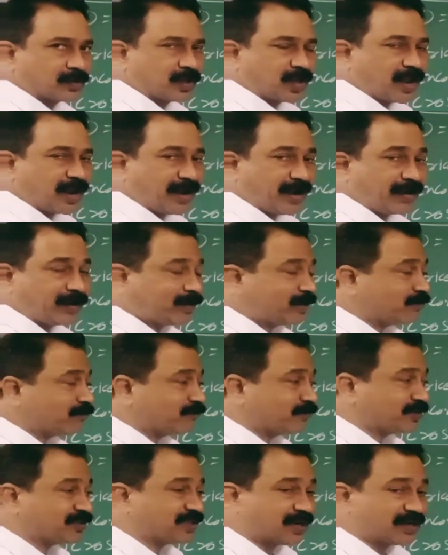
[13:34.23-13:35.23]
And
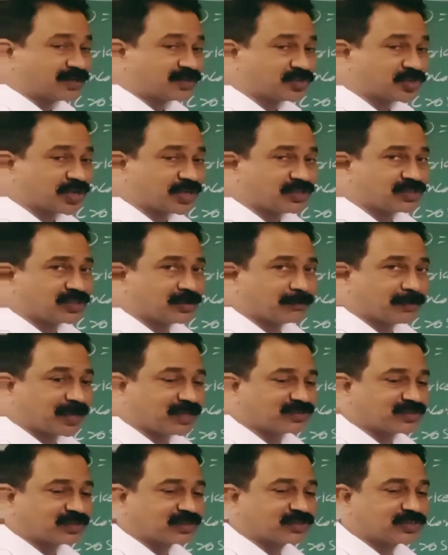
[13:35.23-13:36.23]
for that change in the
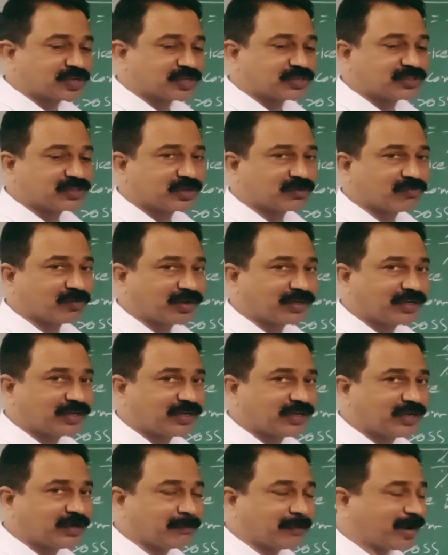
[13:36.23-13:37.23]
price and change in the
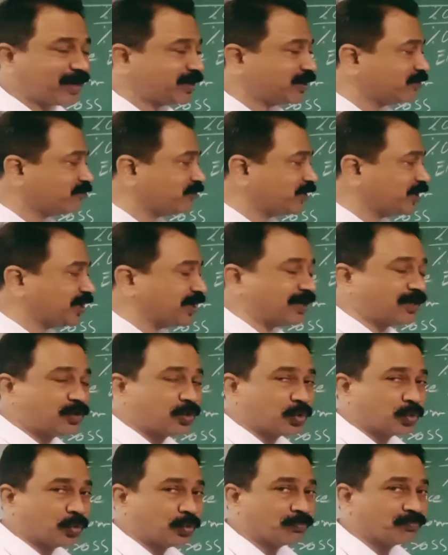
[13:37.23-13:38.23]
quantity demanded, we need
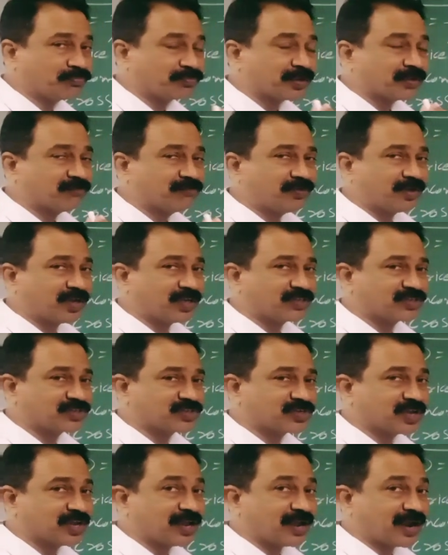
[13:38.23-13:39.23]
to
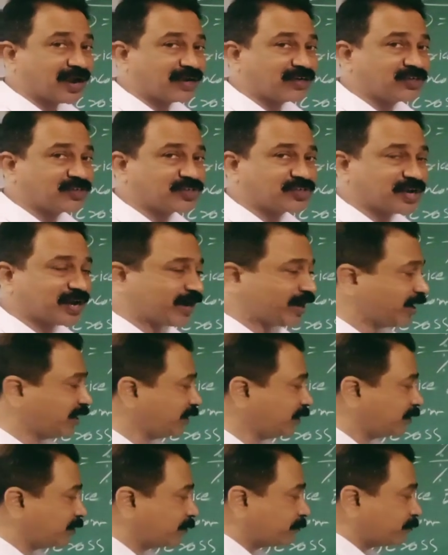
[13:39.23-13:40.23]
first
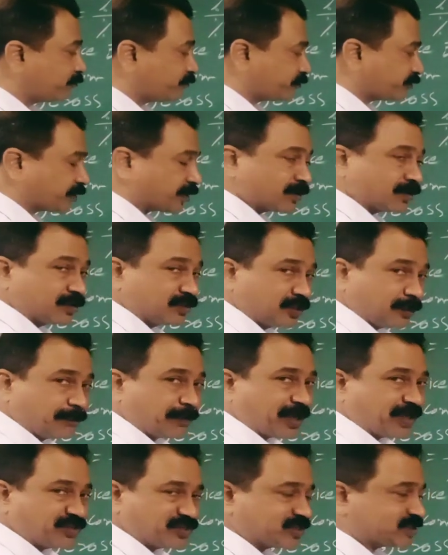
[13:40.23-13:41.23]
understand the
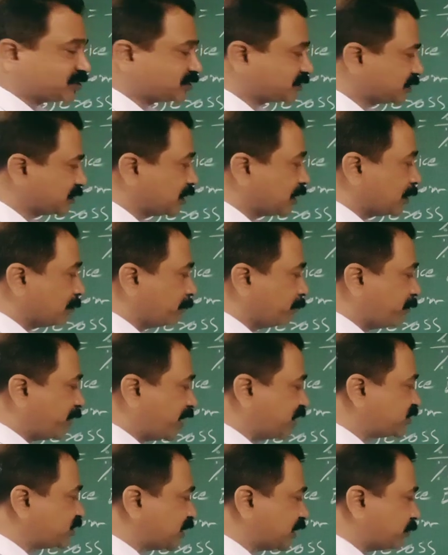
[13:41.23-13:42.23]
prices.
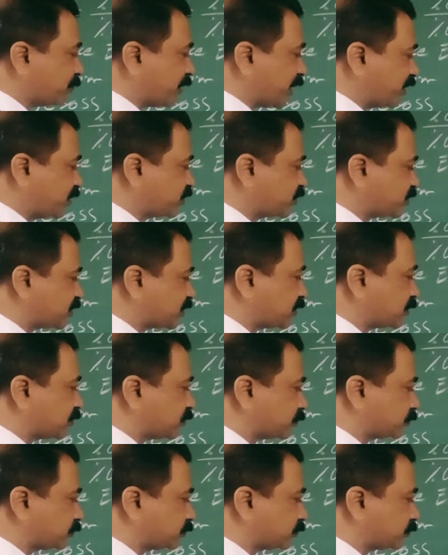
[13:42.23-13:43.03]
Basic price